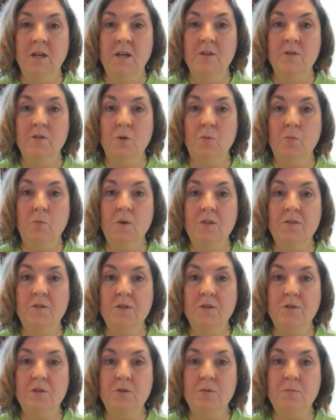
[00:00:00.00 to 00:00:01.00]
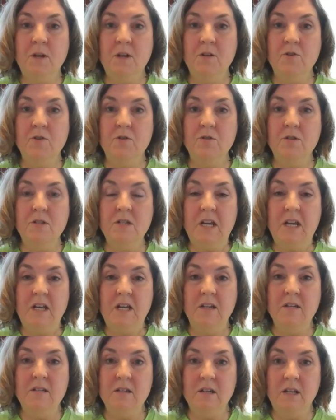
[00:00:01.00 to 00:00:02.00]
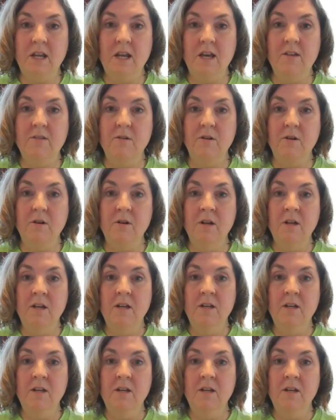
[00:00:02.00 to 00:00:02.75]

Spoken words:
So with the two measures taken together,